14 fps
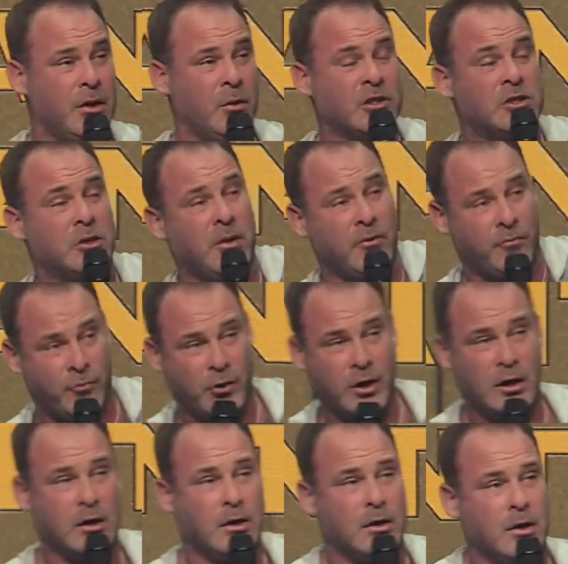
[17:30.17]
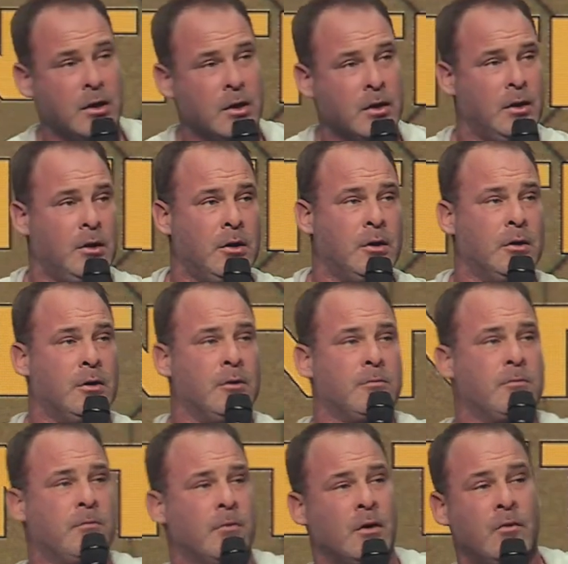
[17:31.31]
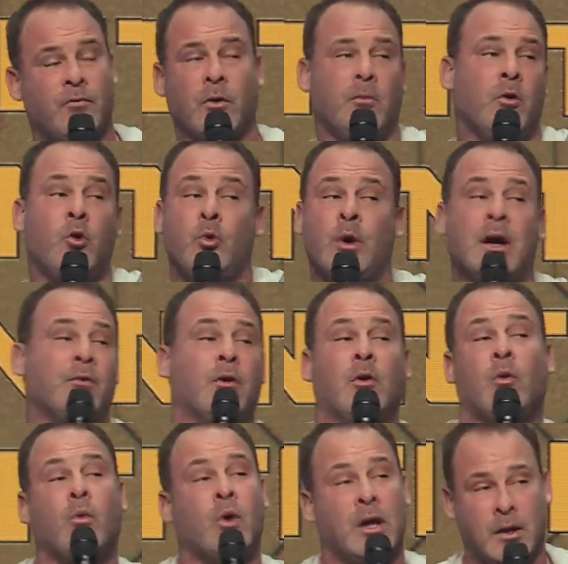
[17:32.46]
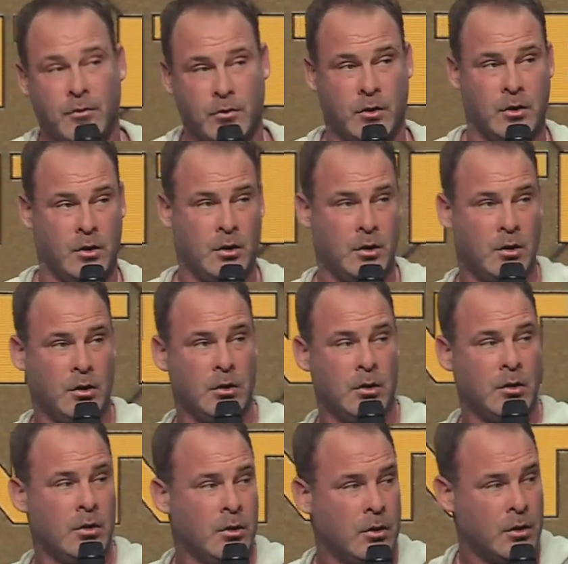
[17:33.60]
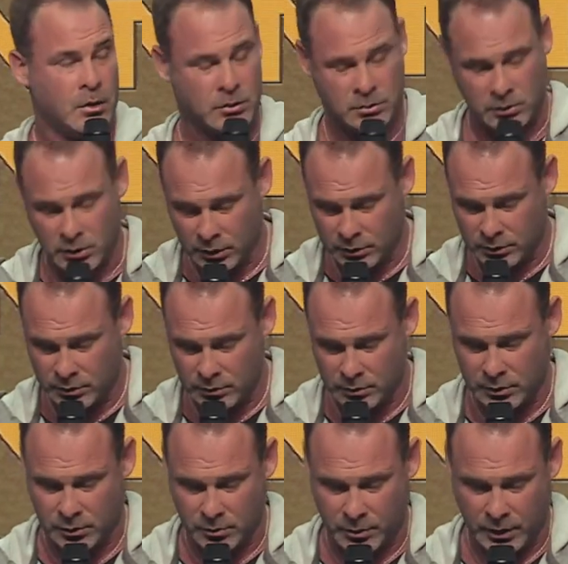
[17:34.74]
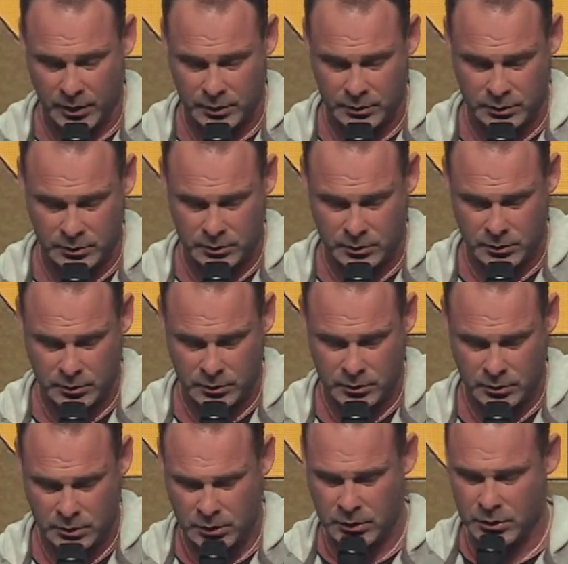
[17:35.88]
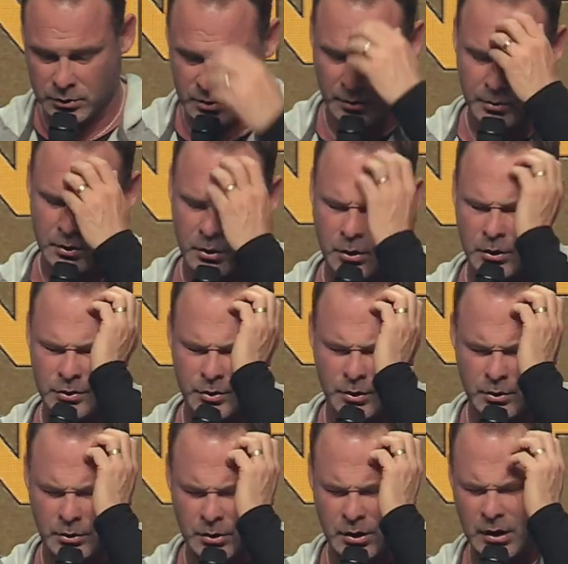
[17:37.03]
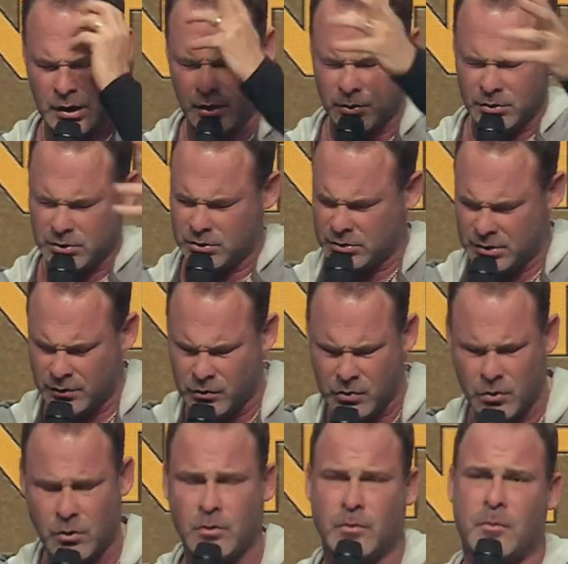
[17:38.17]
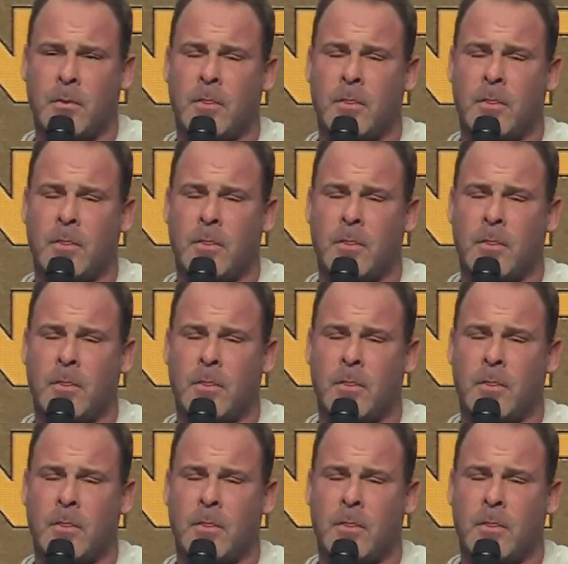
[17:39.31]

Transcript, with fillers: He wants you to be free from whoever and whatever is done to you in your past. Here's what I want to encourage you to do. And again, I know this is difficult.